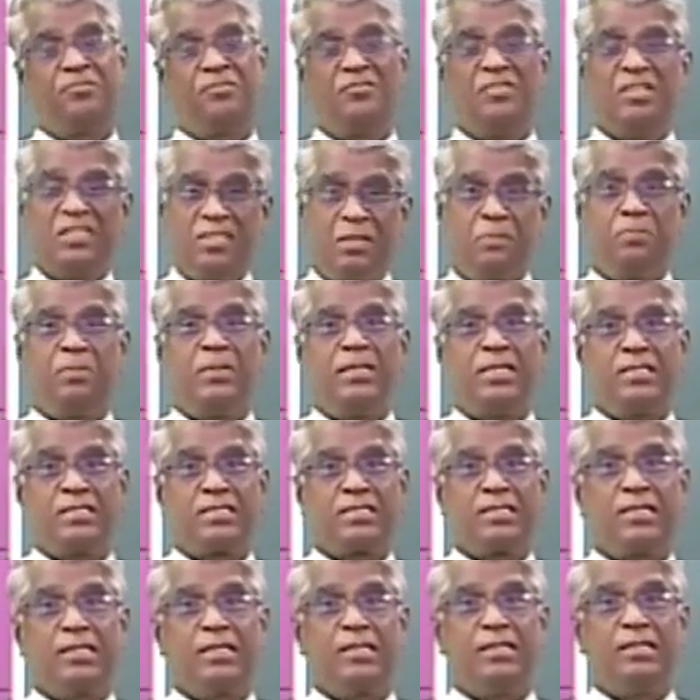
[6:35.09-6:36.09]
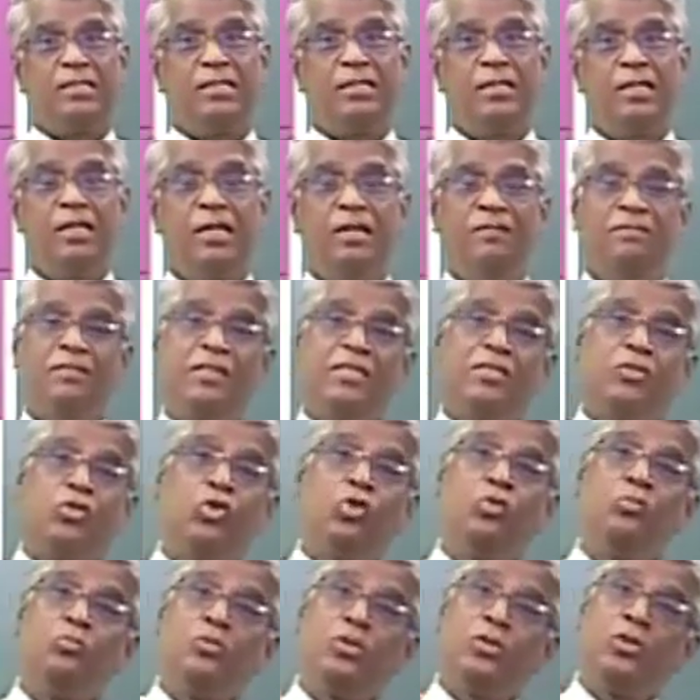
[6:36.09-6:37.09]
with a person with
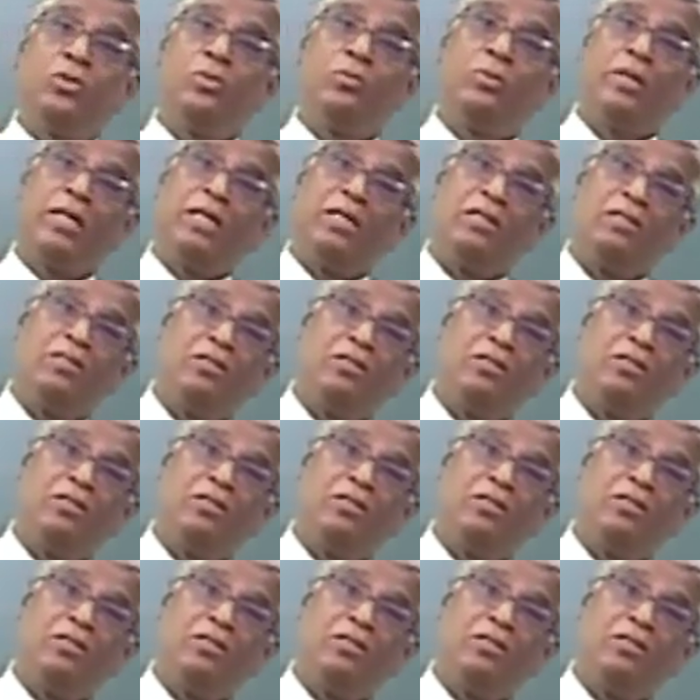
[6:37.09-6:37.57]
whom you were